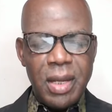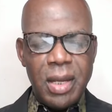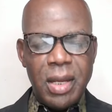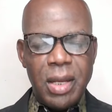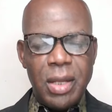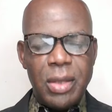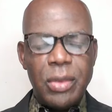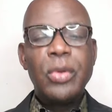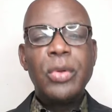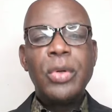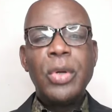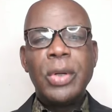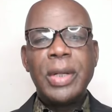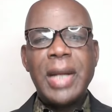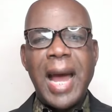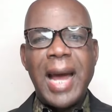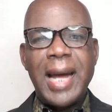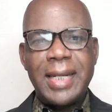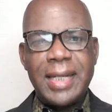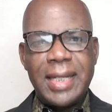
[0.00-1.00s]
Do not
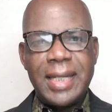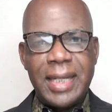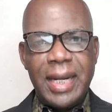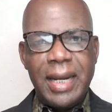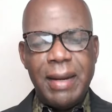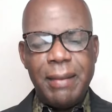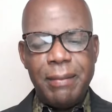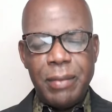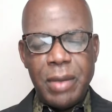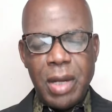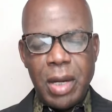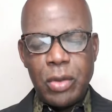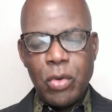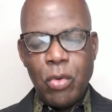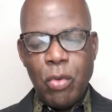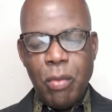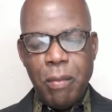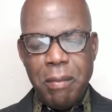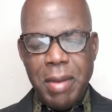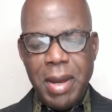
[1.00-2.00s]
attempt
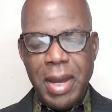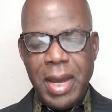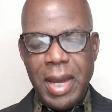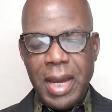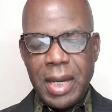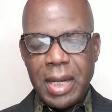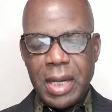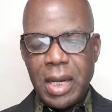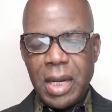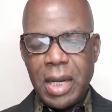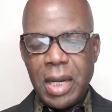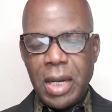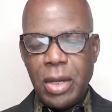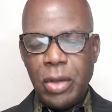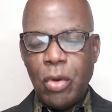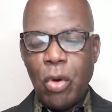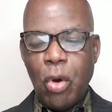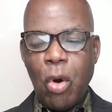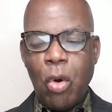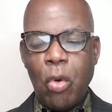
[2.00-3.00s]
to make
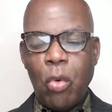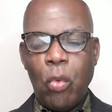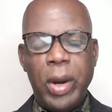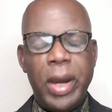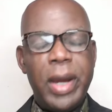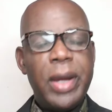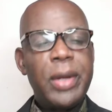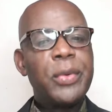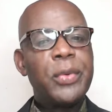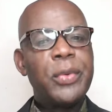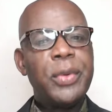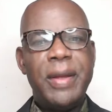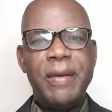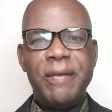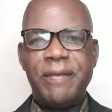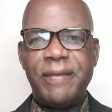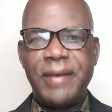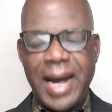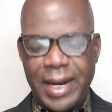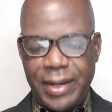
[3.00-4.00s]
your way to the
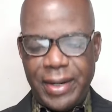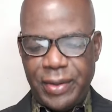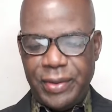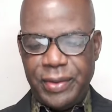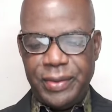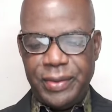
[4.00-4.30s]
fire.